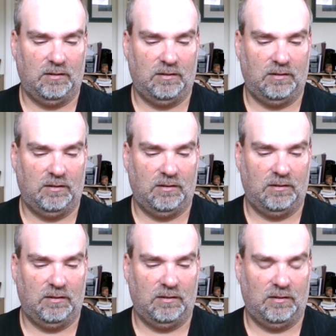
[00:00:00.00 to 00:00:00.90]

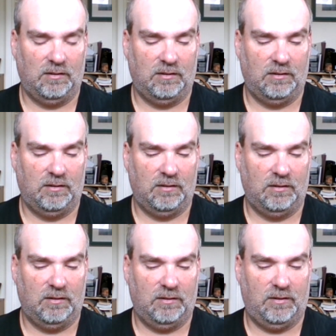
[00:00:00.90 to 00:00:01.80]

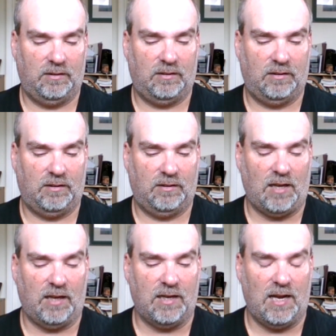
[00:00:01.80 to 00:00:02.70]

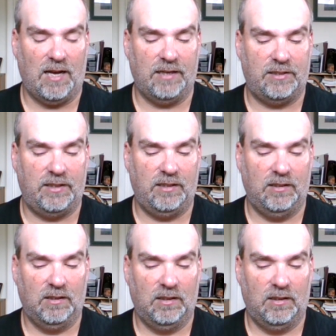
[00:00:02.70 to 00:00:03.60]

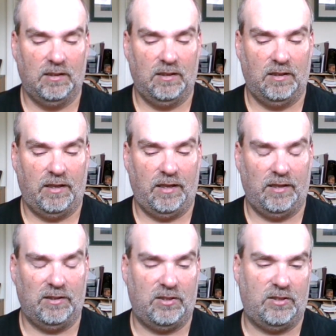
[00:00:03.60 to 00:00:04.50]

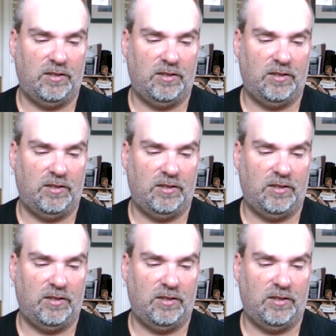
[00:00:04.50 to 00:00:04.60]
(silence)